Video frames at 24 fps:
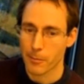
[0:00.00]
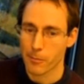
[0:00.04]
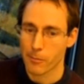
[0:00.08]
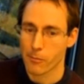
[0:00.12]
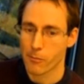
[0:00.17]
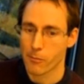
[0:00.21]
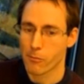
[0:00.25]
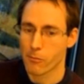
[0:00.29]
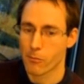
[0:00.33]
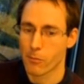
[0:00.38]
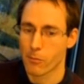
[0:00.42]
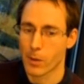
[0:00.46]

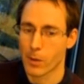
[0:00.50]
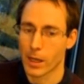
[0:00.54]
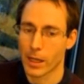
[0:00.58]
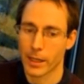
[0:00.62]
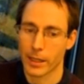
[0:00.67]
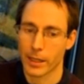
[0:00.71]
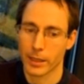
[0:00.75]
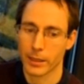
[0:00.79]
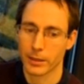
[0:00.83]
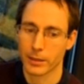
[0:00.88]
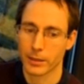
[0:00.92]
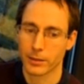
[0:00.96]

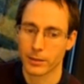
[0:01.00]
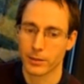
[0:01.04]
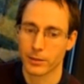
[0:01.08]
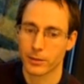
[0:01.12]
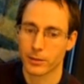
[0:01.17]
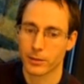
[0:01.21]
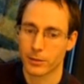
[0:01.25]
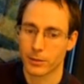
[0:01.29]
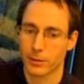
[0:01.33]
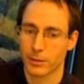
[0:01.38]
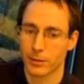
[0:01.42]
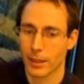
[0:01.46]
And
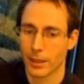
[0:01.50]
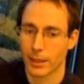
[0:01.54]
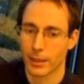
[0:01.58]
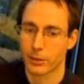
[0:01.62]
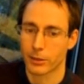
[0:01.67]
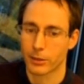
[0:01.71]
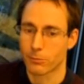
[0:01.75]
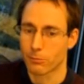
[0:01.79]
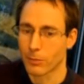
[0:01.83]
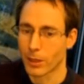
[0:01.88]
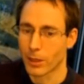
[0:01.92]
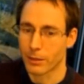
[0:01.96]
yeah,
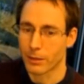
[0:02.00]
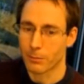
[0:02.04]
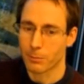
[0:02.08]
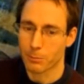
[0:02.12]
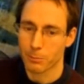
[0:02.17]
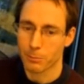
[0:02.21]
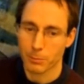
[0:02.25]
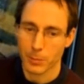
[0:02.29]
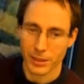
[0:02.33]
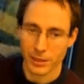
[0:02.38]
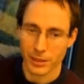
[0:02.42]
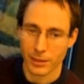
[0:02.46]
I
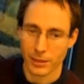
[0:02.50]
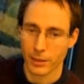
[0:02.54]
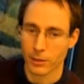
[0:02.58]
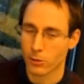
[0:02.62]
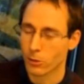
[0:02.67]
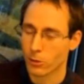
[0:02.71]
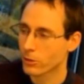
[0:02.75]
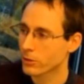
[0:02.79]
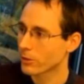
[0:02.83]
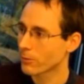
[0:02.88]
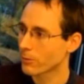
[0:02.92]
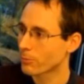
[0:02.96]
basically took the
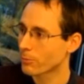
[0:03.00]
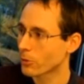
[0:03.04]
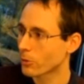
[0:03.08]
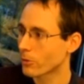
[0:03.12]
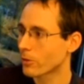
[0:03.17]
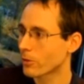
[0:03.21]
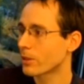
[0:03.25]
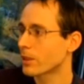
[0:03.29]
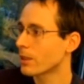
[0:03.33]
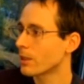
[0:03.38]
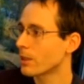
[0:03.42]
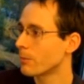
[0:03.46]

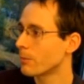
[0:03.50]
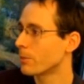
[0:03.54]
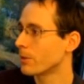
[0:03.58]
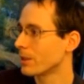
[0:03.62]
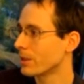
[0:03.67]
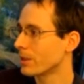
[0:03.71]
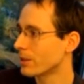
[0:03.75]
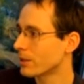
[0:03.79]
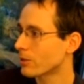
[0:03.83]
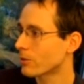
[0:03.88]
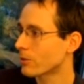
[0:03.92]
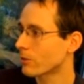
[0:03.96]
prototype,
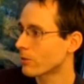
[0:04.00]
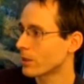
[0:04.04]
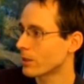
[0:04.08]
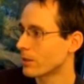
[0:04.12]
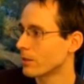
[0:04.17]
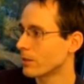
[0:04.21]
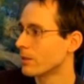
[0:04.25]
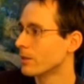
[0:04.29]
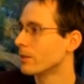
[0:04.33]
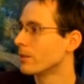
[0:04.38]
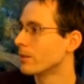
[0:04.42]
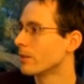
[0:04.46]
integrated it,
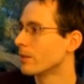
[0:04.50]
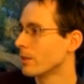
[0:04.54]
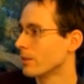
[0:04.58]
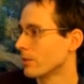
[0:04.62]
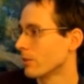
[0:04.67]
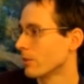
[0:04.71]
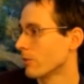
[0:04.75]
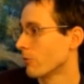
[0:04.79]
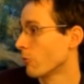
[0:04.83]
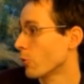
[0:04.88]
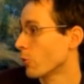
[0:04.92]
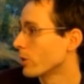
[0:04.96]
and then
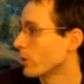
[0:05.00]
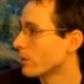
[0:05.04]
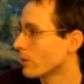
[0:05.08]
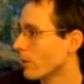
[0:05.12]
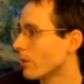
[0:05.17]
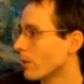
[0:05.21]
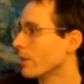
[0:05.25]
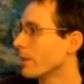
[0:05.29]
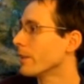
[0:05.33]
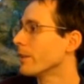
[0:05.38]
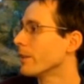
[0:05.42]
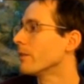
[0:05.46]
worked on
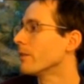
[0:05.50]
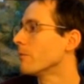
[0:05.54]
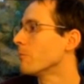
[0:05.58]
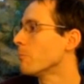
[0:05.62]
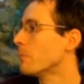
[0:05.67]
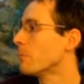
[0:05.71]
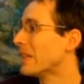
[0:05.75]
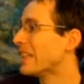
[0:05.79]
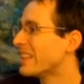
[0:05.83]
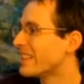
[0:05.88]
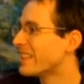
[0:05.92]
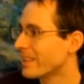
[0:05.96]

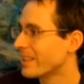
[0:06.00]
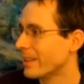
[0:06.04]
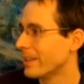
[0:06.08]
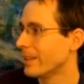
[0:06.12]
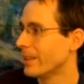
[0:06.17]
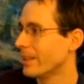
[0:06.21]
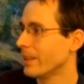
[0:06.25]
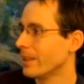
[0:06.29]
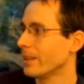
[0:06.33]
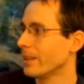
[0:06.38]
maintaining it